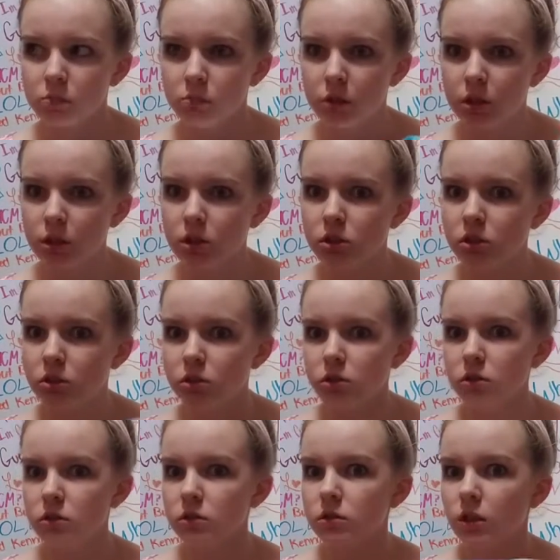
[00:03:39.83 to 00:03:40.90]

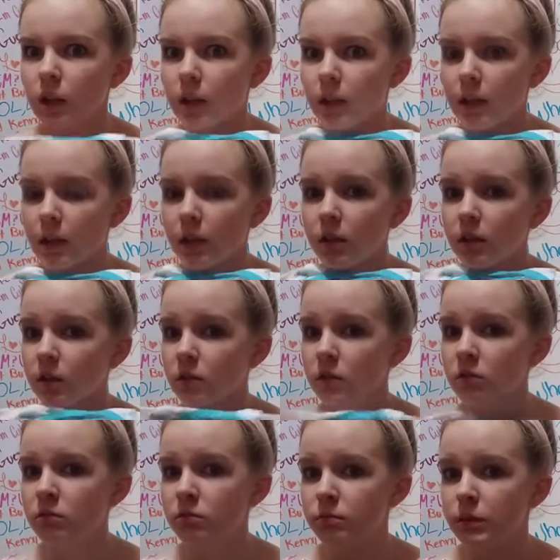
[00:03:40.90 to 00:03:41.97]
Because I can't.
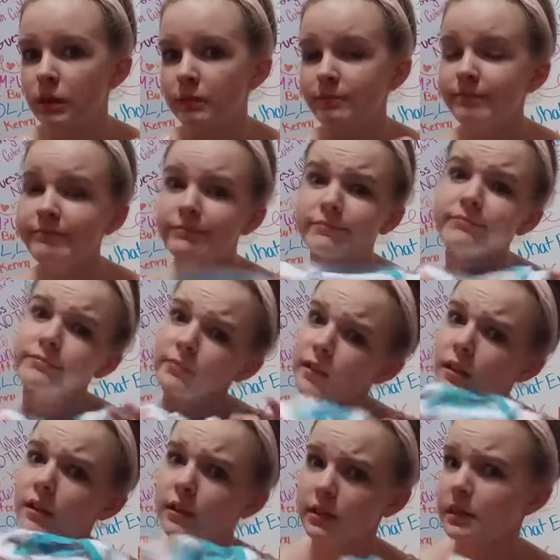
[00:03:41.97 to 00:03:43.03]
But
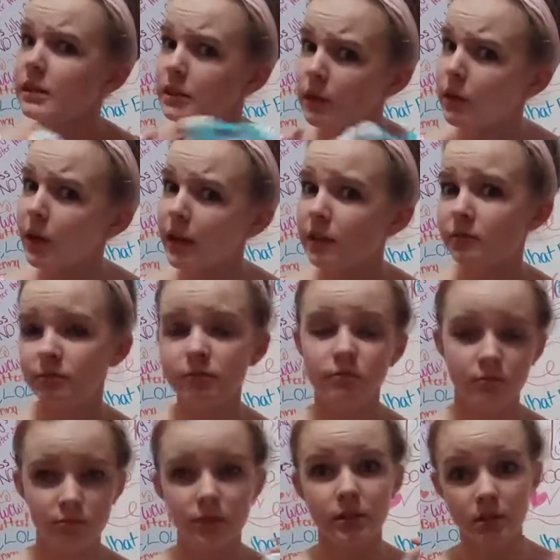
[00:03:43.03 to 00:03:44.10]
it's okay.
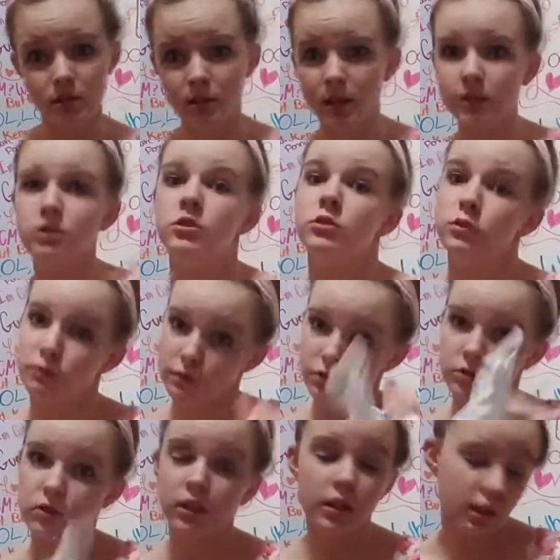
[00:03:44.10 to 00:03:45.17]
It's okay. She'll
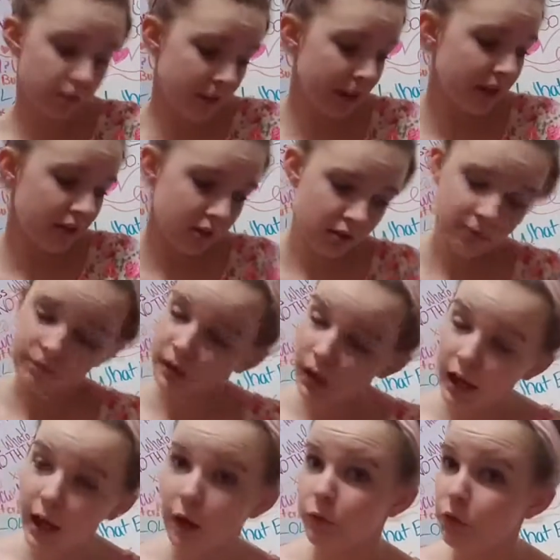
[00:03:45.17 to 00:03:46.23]
eventually get it back
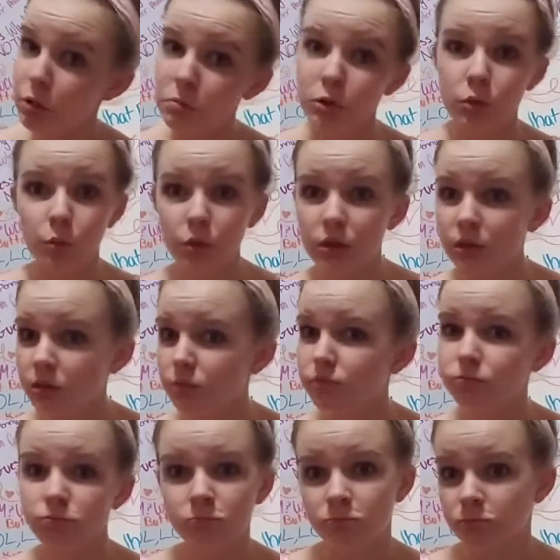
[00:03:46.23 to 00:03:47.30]
after I'm done with it.
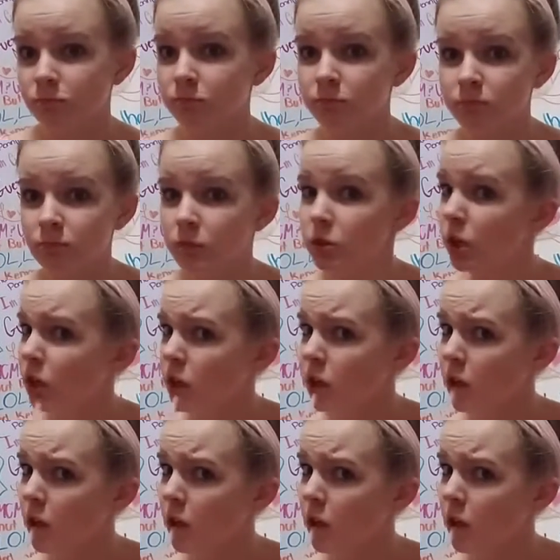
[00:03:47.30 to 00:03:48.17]
It's all